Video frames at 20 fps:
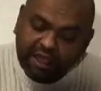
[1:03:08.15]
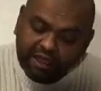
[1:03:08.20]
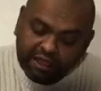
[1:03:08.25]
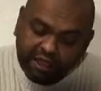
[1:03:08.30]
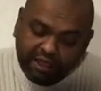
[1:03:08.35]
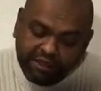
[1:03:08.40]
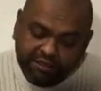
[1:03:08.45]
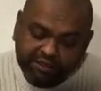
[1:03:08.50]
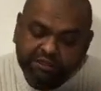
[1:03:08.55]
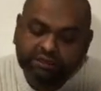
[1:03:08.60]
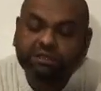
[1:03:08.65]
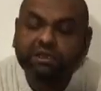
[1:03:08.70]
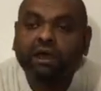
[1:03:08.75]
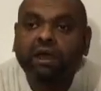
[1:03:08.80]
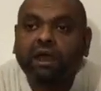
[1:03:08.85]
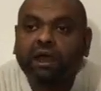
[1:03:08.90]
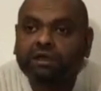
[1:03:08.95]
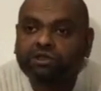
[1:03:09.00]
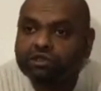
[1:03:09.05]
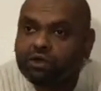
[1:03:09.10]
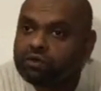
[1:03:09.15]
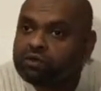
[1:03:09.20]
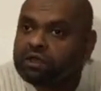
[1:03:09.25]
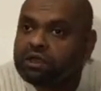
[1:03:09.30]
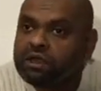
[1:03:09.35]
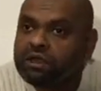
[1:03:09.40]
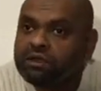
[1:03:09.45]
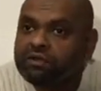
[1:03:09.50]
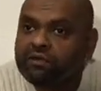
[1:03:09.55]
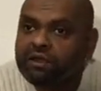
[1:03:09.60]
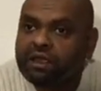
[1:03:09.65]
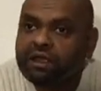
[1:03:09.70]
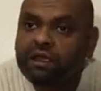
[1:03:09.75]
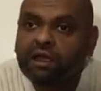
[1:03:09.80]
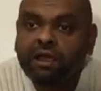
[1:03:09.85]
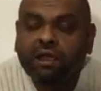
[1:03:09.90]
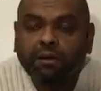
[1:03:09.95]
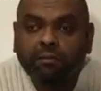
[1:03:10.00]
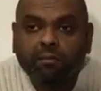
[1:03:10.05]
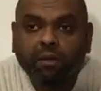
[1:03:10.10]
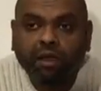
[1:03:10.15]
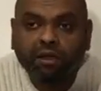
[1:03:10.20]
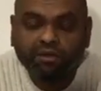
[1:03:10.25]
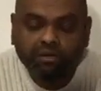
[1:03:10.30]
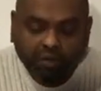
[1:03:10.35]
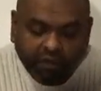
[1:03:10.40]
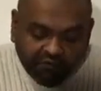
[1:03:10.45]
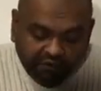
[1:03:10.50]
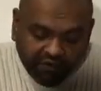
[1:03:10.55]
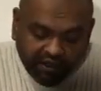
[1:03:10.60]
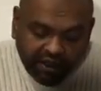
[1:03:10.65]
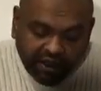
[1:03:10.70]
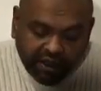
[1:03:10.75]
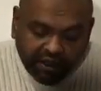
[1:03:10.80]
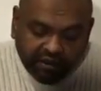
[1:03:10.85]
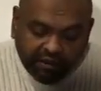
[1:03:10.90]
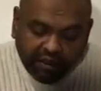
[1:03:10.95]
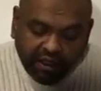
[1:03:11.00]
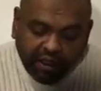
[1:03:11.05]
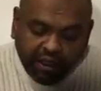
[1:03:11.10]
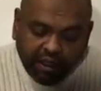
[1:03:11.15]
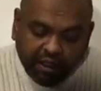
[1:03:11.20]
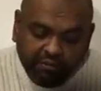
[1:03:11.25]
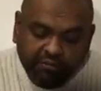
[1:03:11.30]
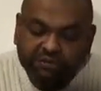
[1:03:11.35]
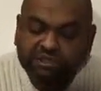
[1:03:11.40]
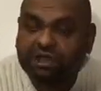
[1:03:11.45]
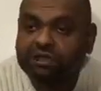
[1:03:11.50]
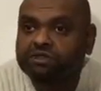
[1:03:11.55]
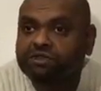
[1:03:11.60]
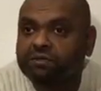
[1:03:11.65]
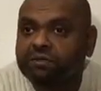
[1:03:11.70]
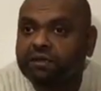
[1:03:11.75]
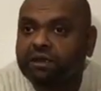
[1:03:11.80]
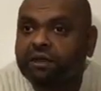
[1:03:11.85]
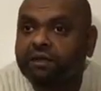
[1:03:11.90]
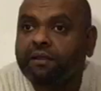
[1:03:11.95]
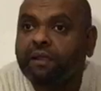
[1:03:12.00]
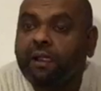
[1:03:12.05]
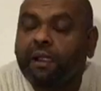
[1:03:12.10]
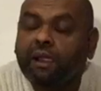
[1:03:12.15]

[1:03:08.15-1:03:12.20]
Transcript: Yes, I totally agree. But don't forget, Jackson Mia,